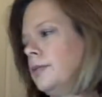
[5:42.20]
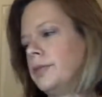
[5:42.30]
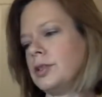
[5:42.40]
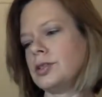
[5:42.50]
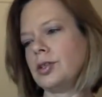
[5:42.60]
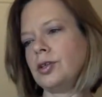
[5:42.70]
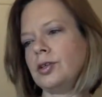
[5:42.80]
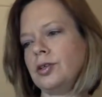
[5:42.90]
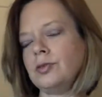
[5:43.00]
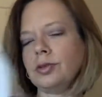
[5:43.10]
This
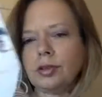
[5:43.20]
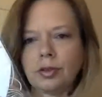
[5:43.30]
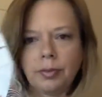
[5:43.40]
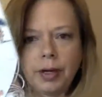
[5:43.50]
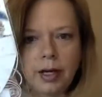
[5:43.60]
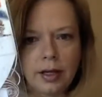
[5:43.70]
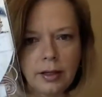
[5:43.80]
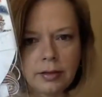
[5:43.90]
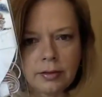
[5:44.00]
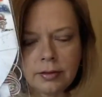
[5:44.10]
cute little
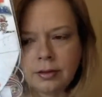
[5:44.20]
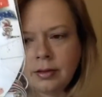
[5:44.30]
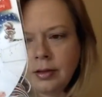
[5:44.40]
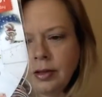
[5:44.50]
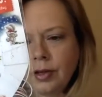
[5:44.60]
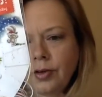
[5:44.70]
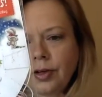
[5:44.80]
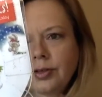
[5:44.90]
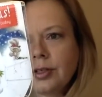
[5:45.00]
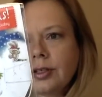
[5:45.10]
bunny
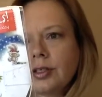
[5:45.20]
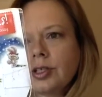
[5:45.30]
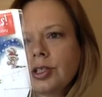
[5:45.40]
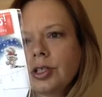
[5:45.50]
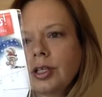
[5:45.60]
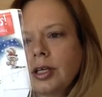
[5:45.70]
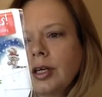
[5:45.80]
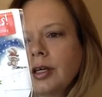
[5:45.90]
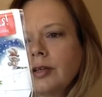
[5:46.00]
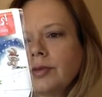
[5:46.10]
cross-stitch
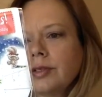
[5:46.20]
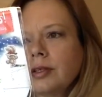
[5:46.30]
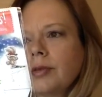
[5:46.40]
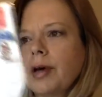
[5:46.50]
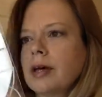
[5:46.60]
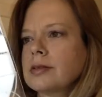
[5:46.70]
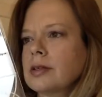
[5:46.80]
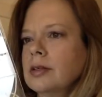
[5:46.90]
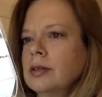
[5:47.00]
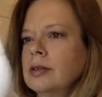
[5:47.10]
kit was in the
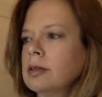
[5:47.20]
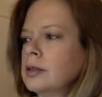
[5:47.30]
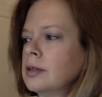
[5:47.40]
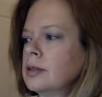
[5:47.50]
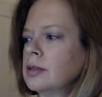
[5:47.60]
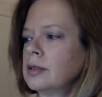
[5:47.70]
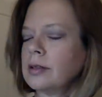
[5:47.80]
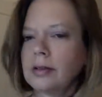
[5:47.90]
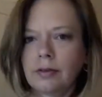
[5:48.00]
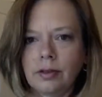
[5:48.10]
basket.
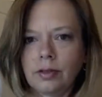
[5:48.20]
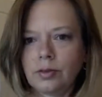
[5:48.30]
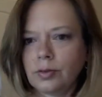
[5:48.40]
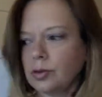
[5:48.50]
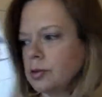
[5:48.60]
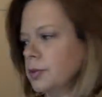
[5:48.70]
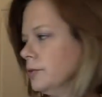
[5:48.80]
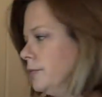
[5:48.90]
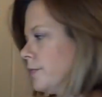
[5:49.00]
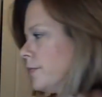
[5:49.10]
Adorable.